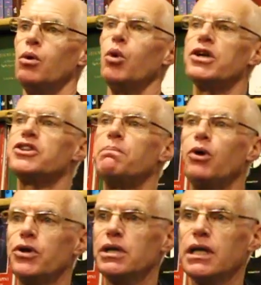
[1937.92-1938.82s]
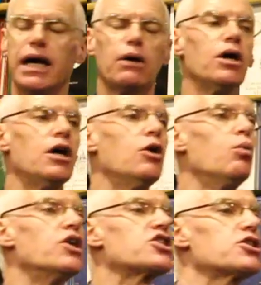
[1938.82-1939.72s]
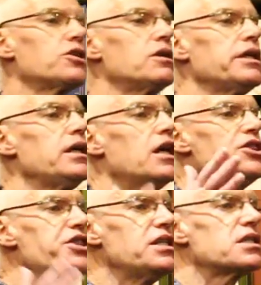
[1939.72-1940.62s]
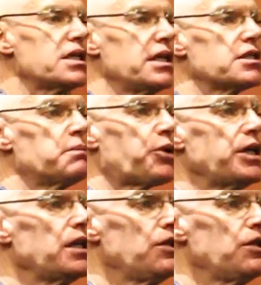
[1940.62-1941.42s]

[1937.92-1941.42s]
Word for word: We're at the point now where suddenly these things are breaking